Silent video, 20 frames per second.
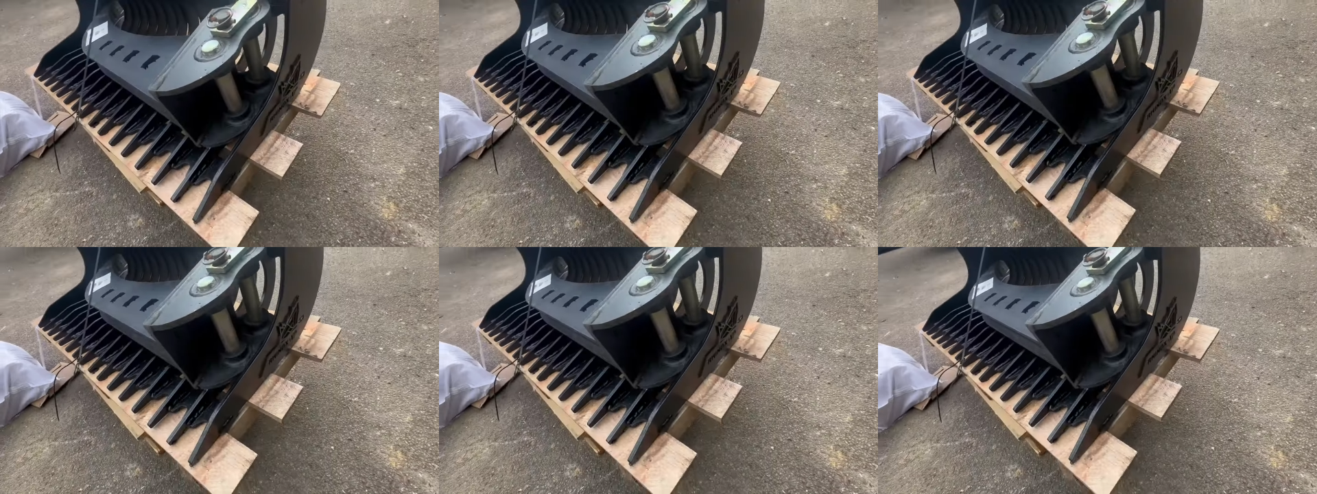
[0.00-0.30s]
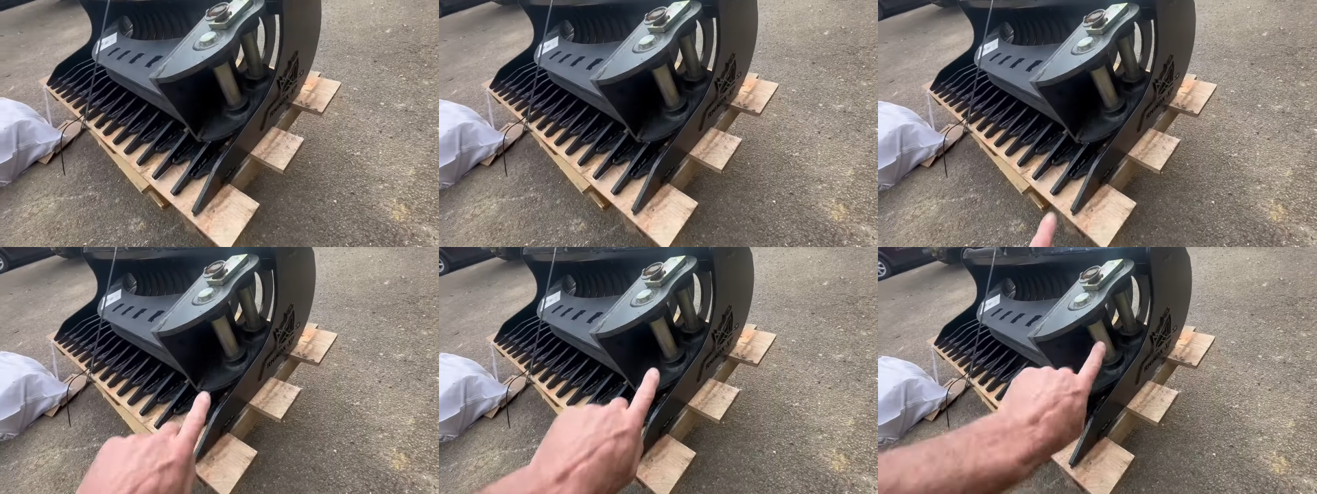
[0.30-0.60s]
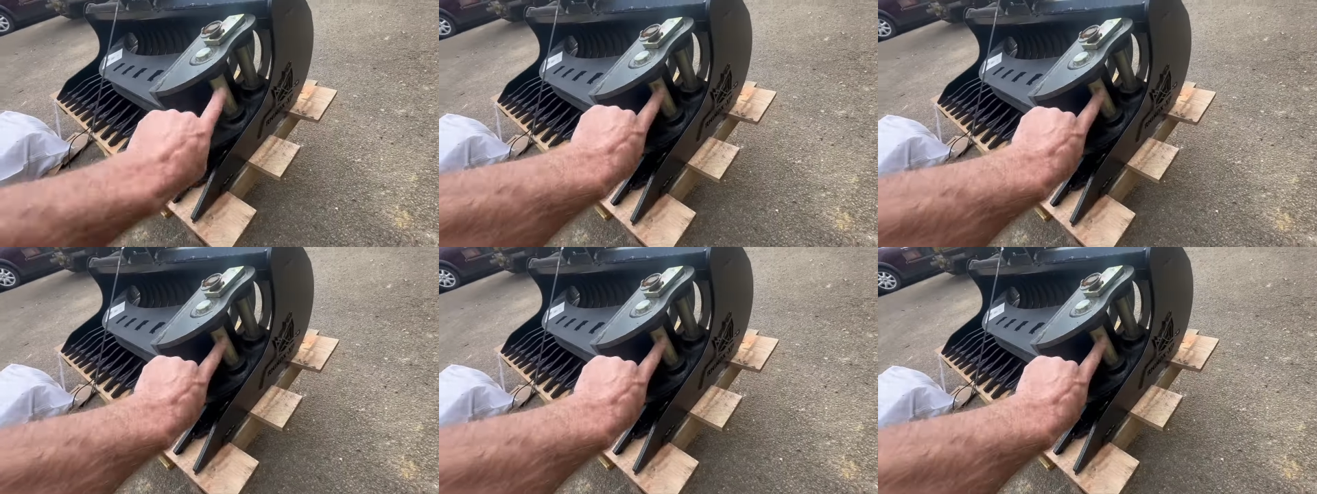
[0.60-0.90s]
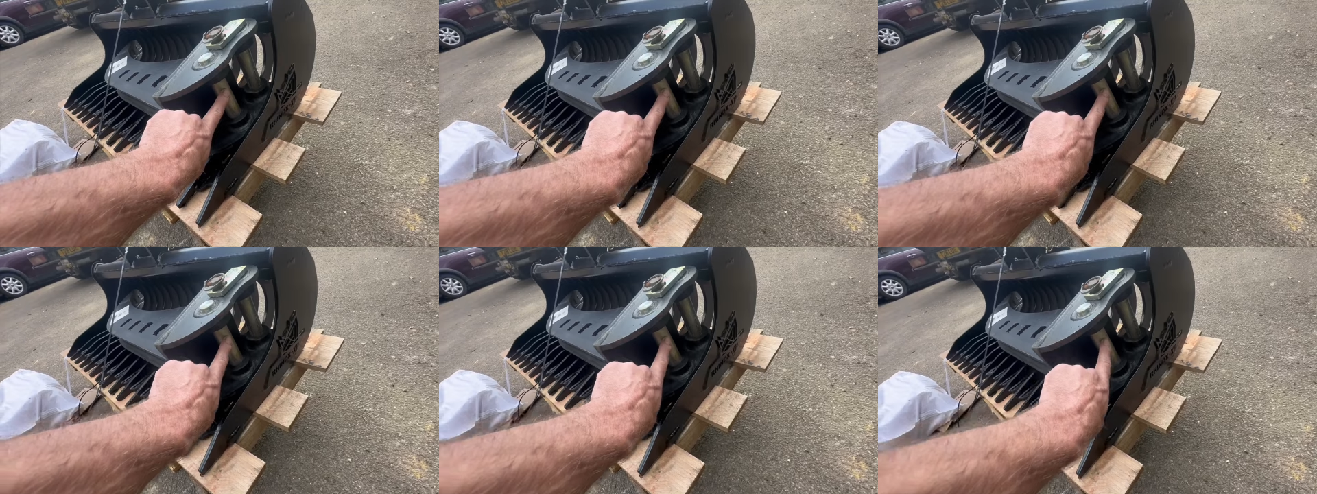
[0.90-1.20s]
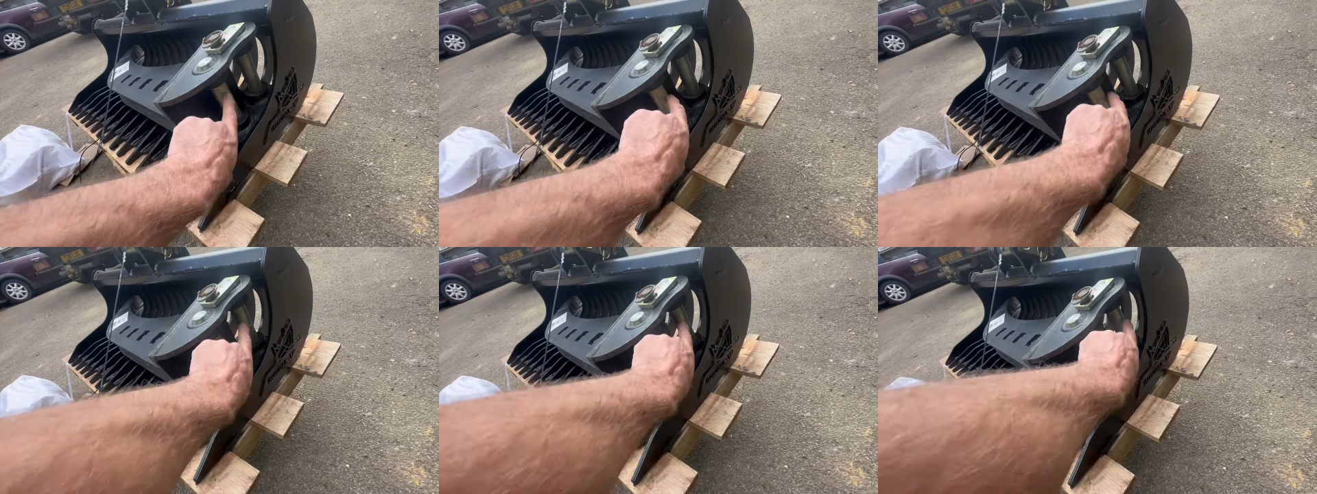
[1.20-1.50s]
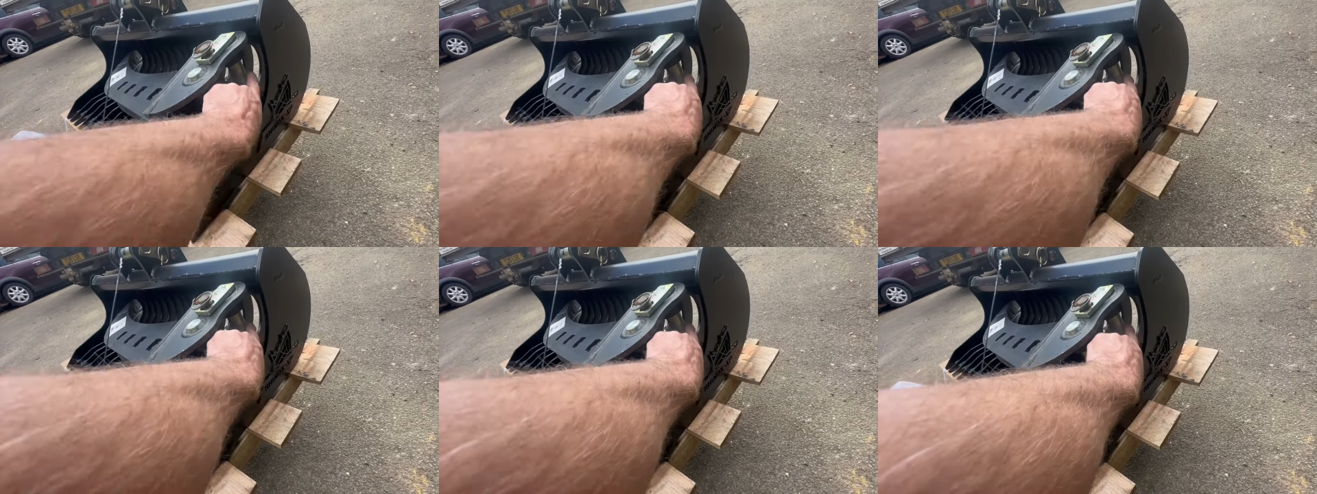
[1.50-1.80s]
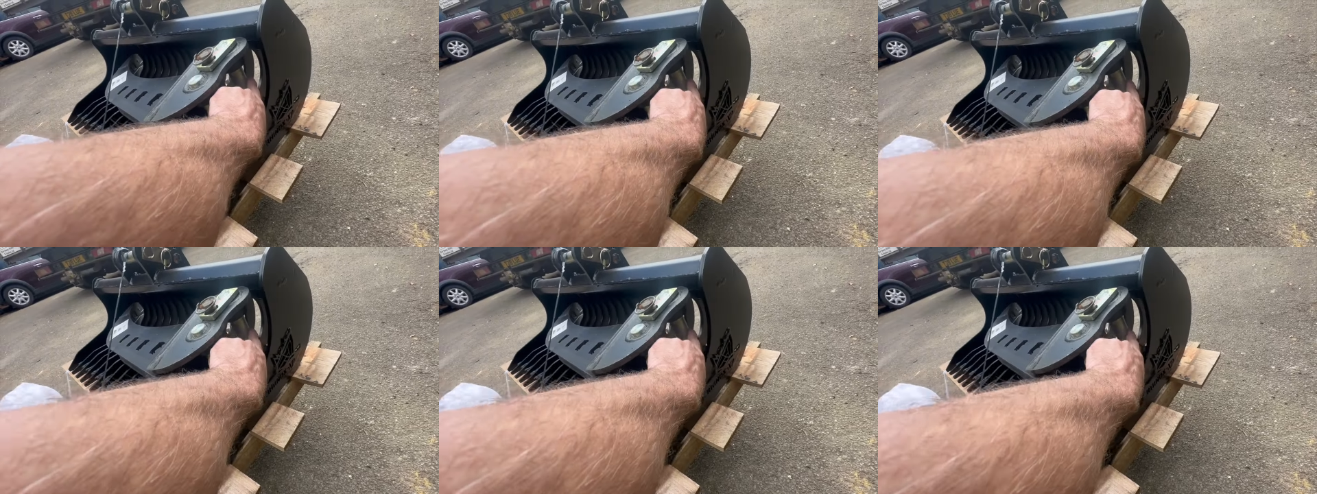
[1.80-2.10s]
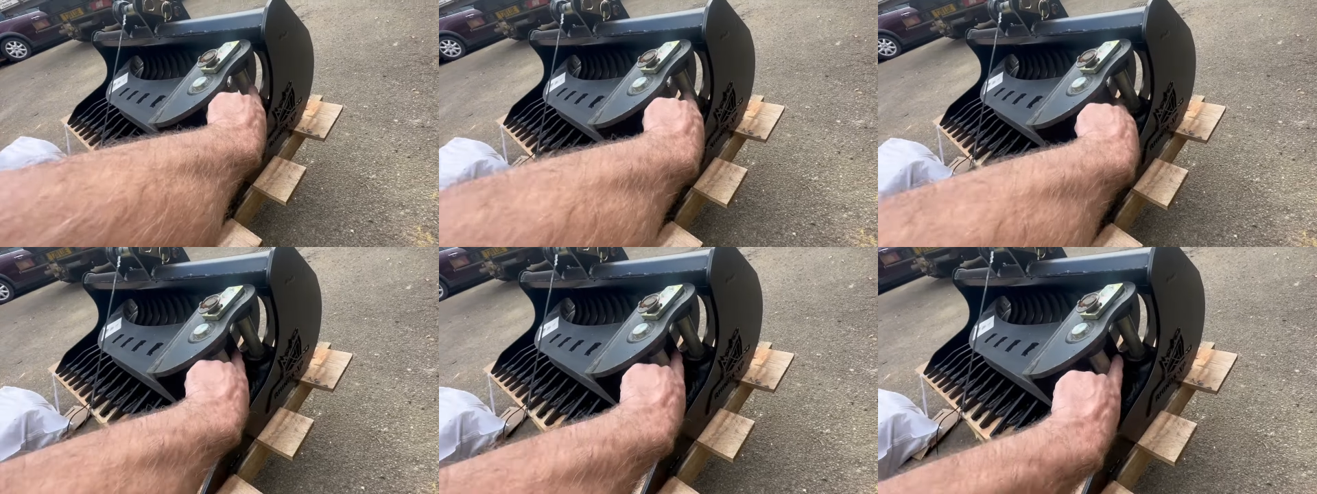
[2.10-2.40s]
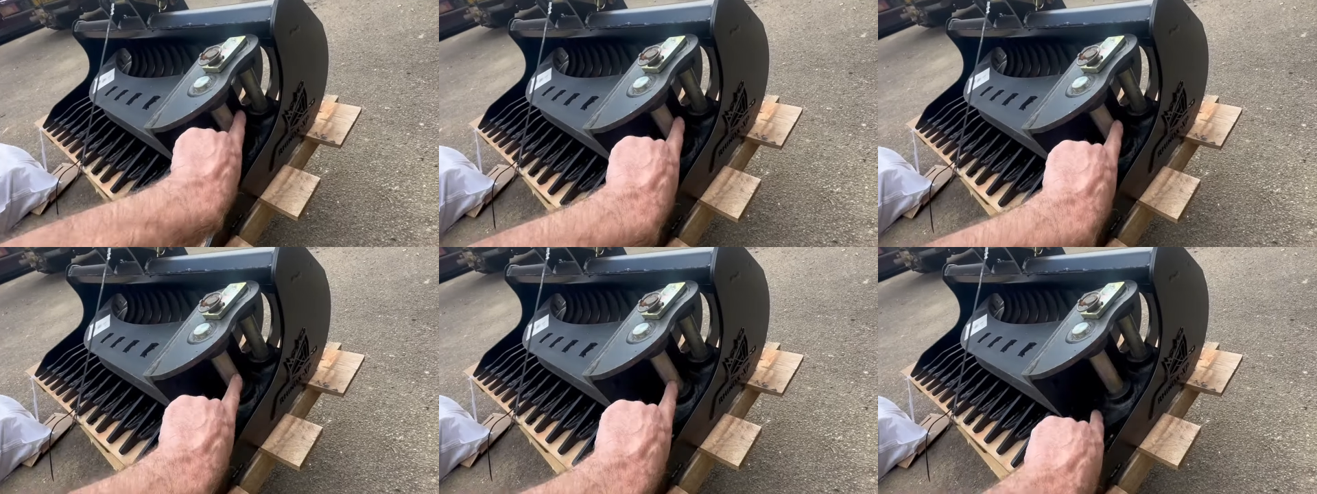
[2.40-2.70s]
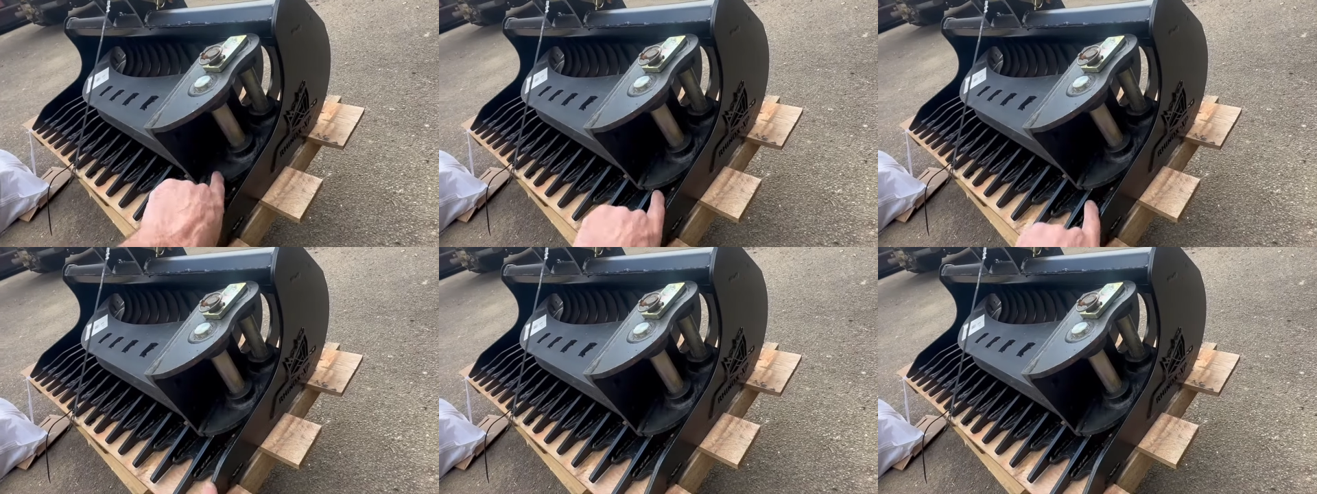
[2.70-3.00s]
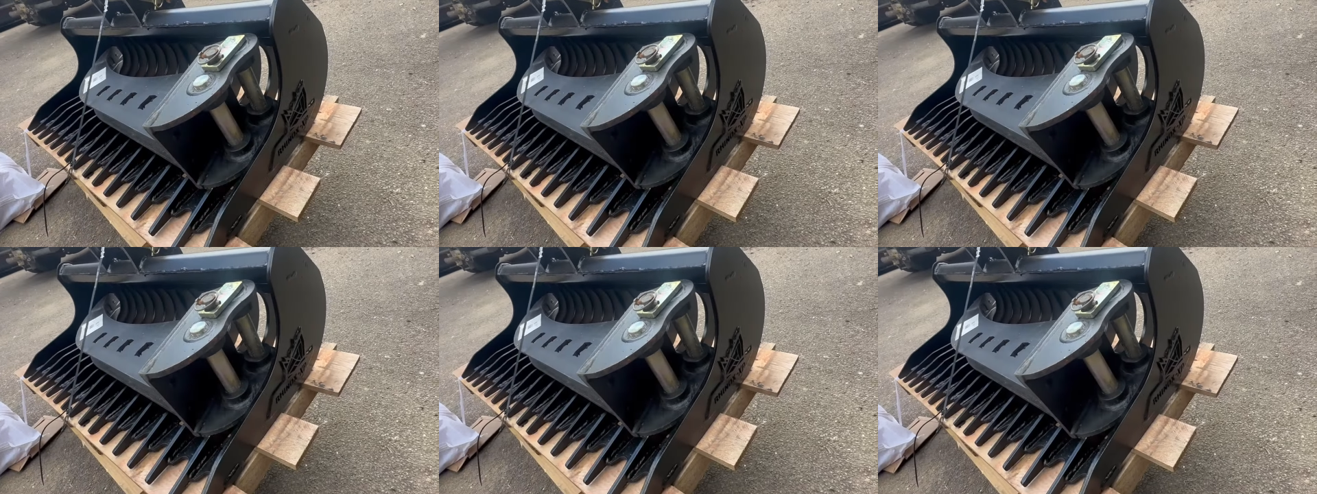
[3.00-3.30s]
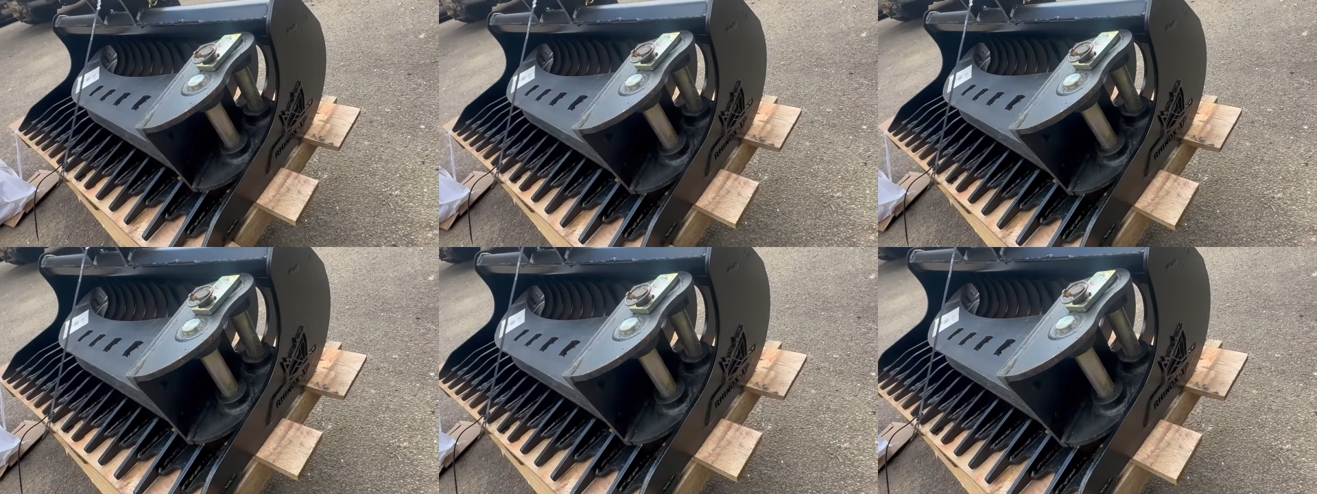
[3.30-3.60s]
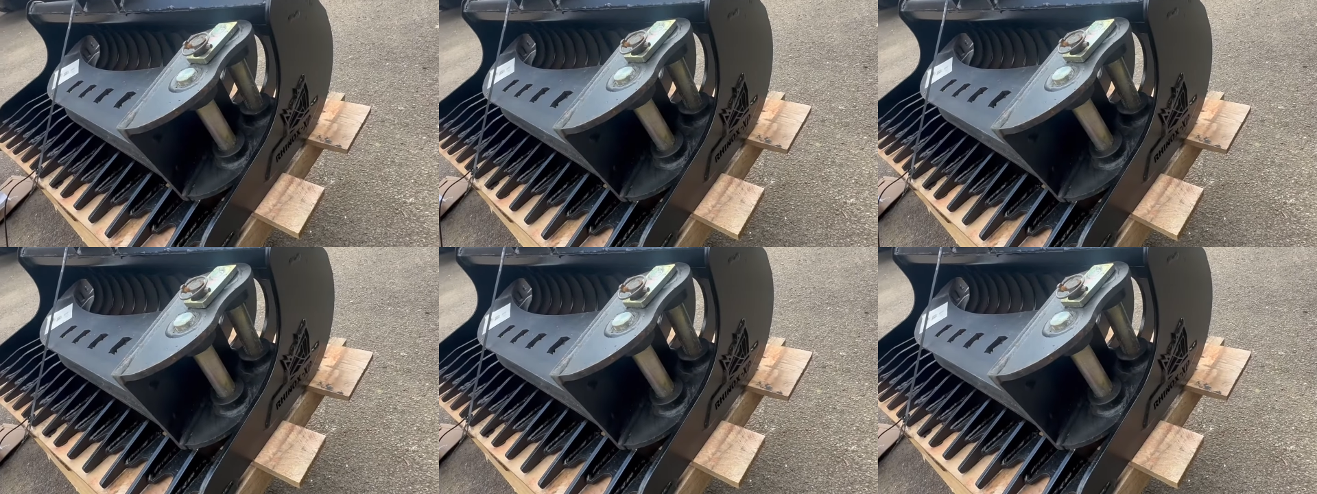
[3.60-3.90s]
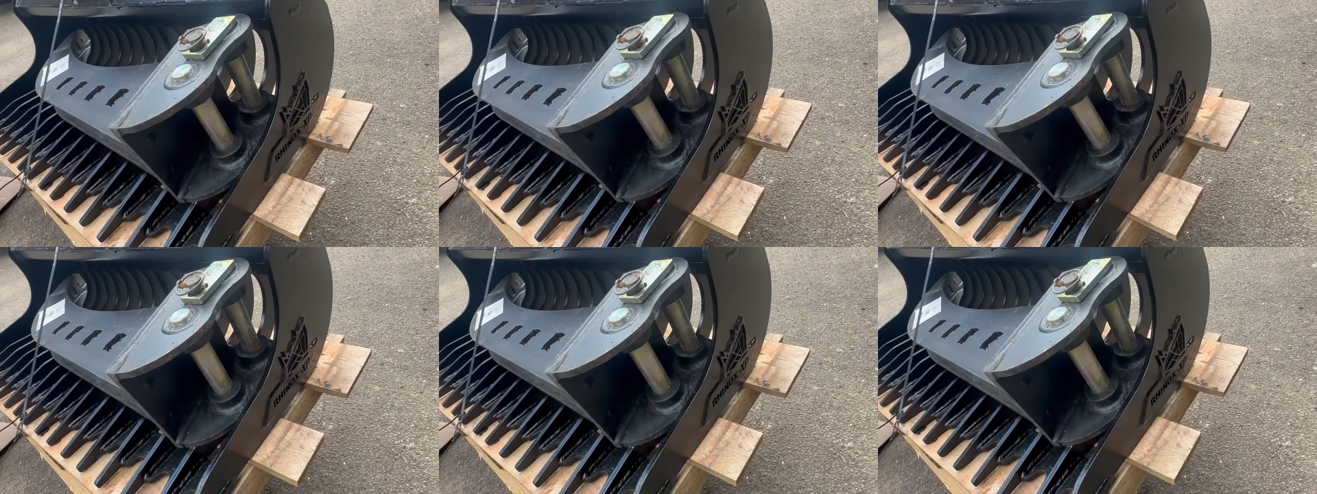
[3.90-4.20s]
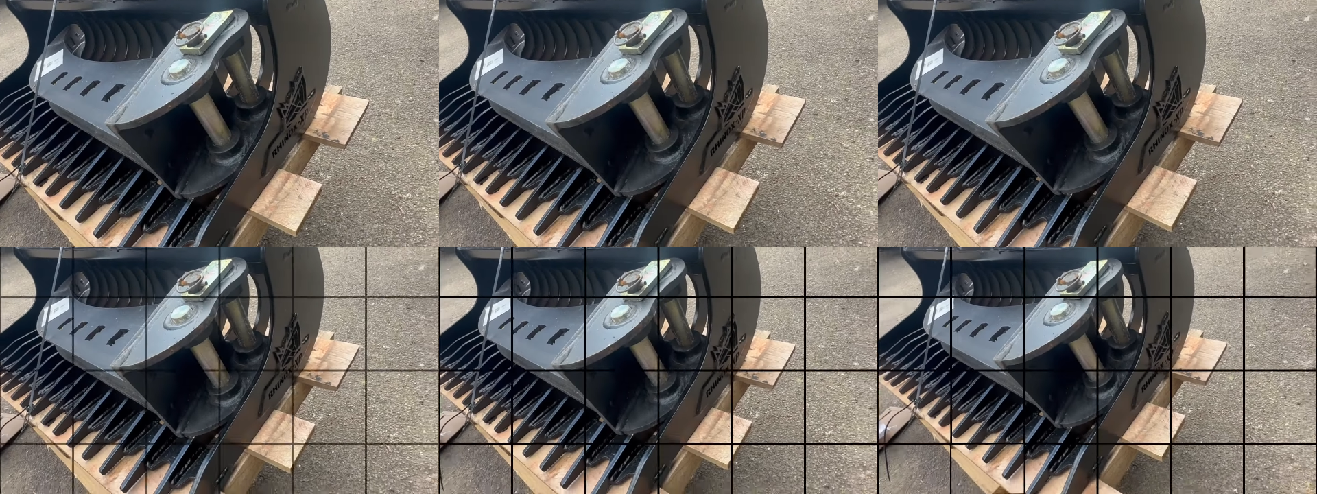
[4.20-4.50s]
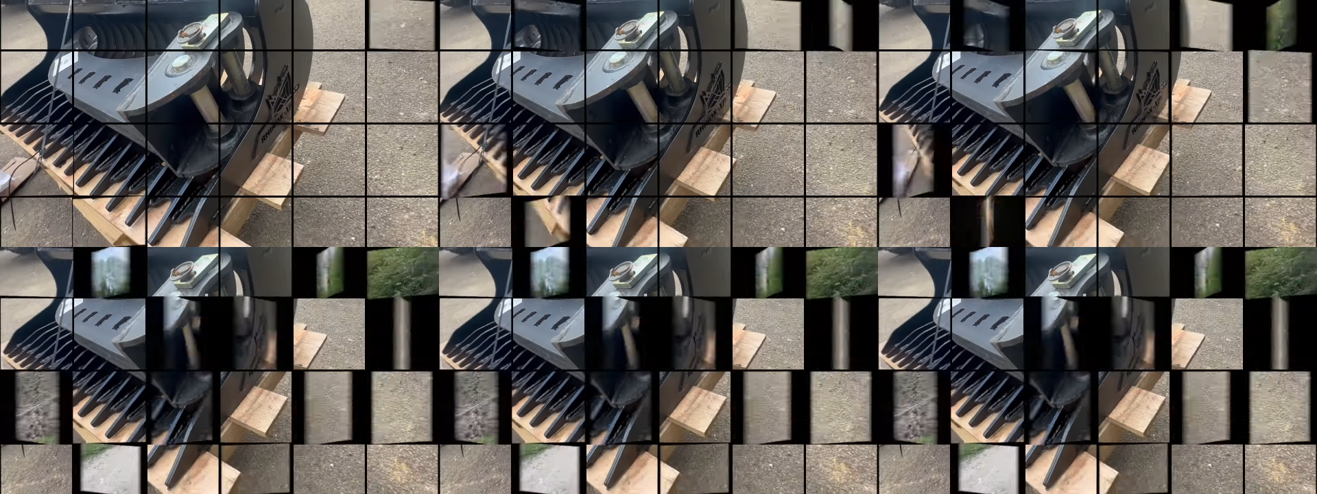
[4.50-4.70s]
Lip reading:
[unreadable: no face in view]